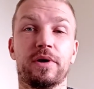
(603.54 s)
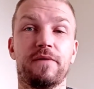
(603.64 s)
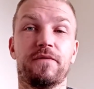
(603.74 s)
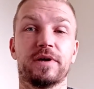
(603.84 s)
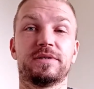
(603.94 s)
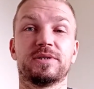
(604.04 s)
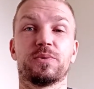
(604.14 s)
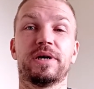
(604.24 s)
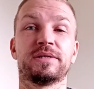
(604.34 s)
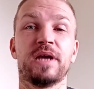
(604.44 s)
He flicked his
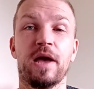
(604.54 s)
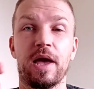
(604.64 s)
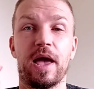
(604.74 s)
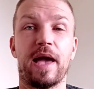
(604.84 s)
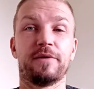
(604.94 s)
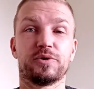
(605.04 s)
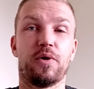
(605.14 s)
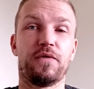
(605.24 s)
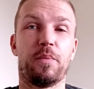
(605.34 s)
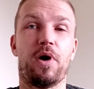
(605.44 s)
wrist and
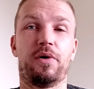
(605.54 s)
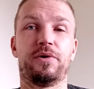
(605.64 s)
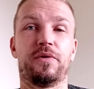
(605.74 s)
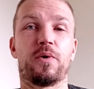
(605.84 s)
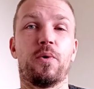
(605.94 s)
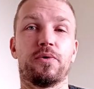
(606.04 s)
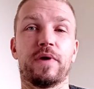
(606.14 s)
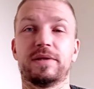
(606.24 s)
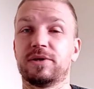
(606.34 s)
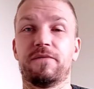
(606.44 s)
drove the ball into the corner of
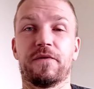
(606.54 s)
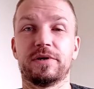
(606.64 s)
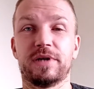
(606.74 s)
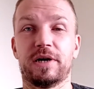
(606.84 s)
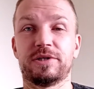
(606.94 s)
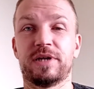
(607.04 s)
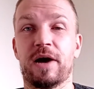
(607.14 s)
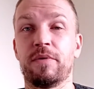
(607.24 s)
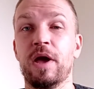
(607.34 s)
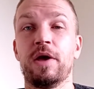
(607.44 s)
the end zone for a touchdown.